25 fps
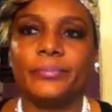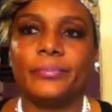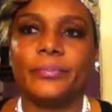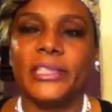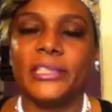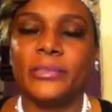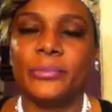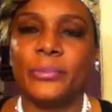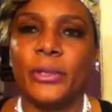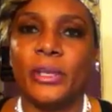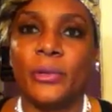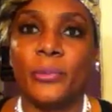
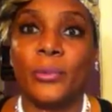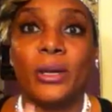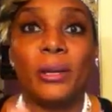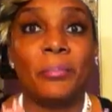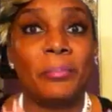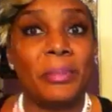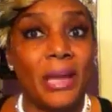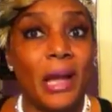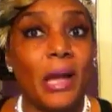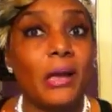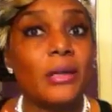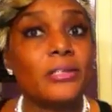That's where you want
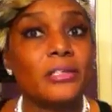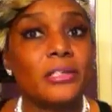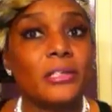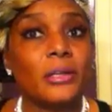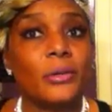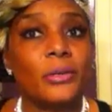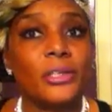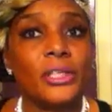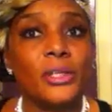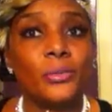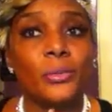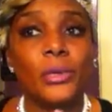to be
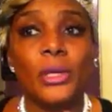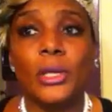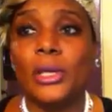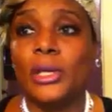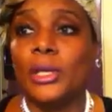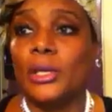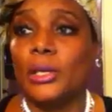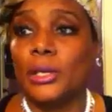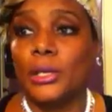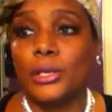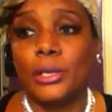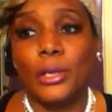also.
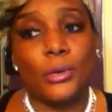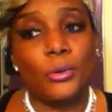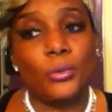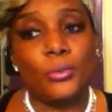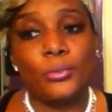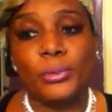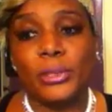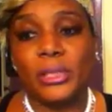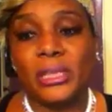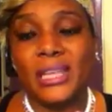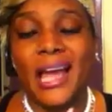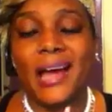
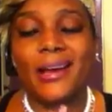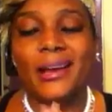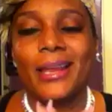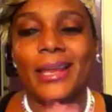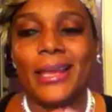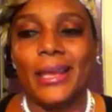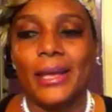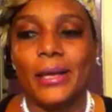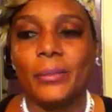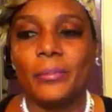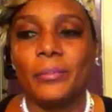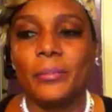Without
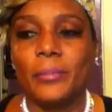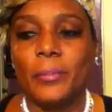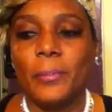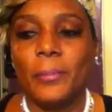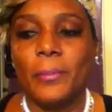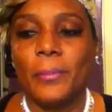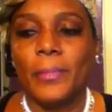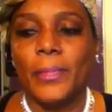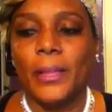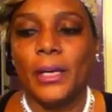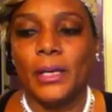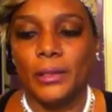help
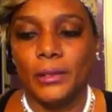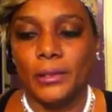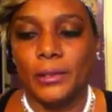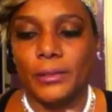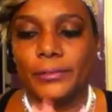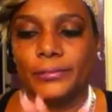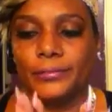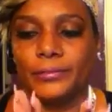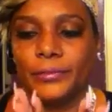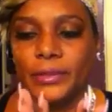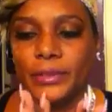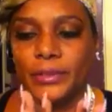
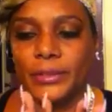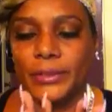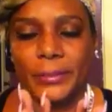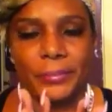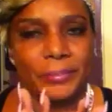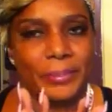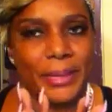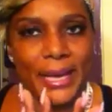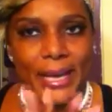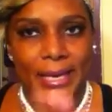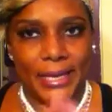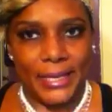
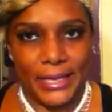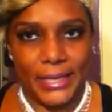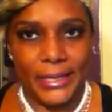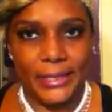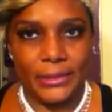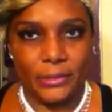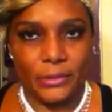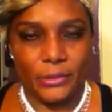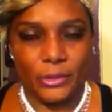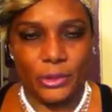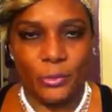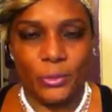somebody
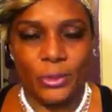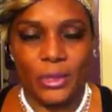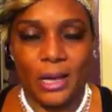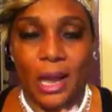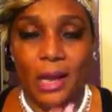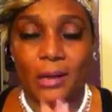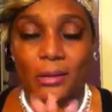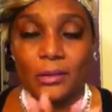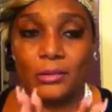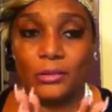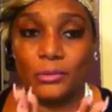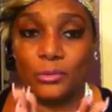else. You want
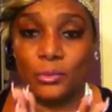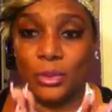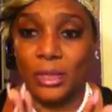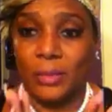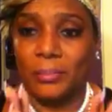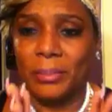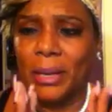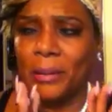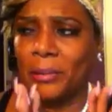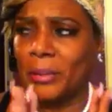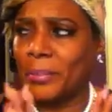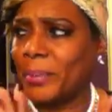
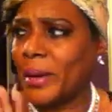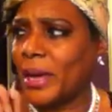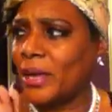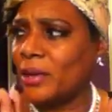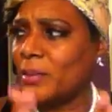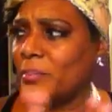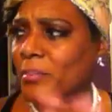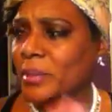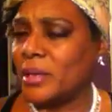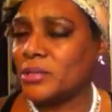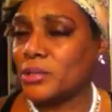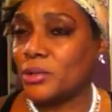to be able to pay
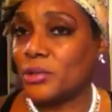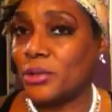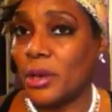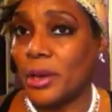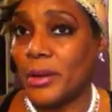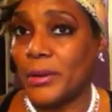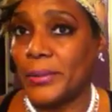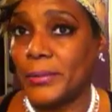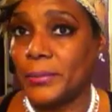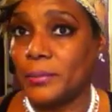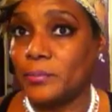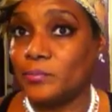your bills on your
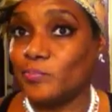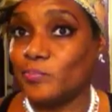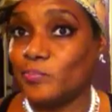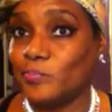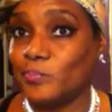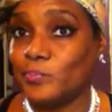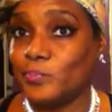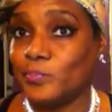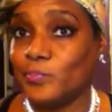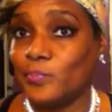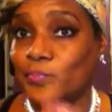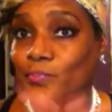own.
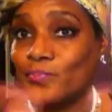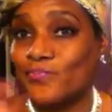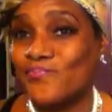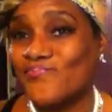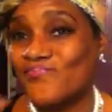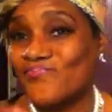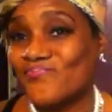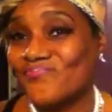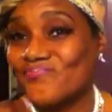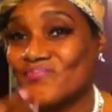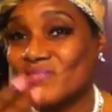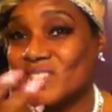
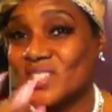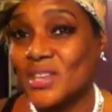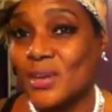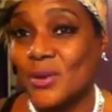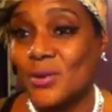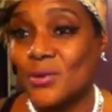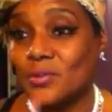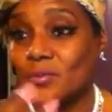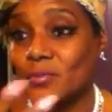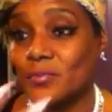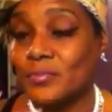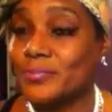
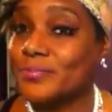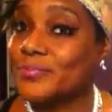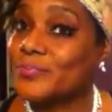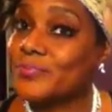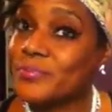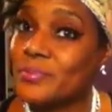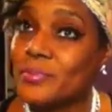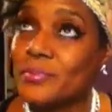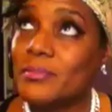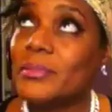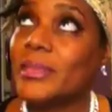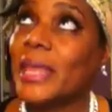So,
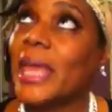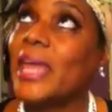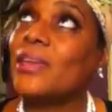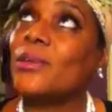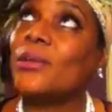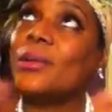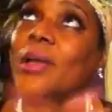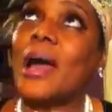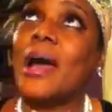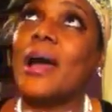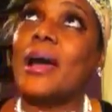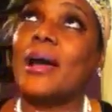thank
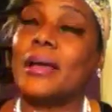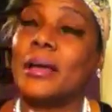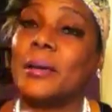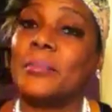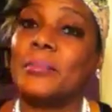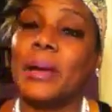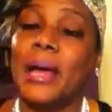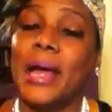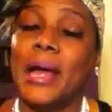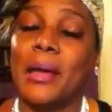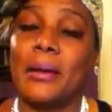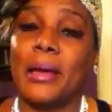you,
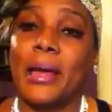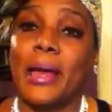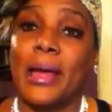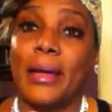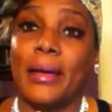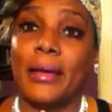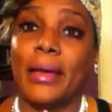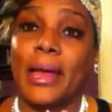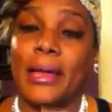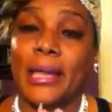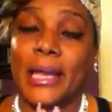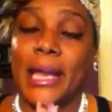God.
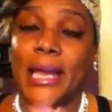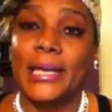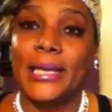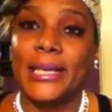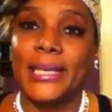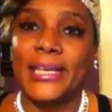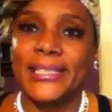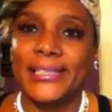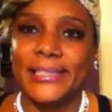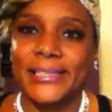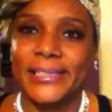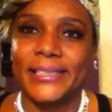I
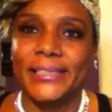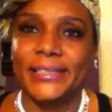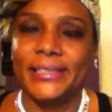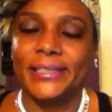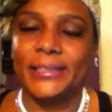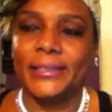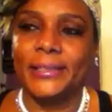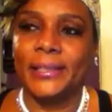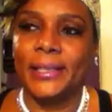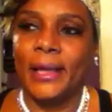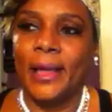did good.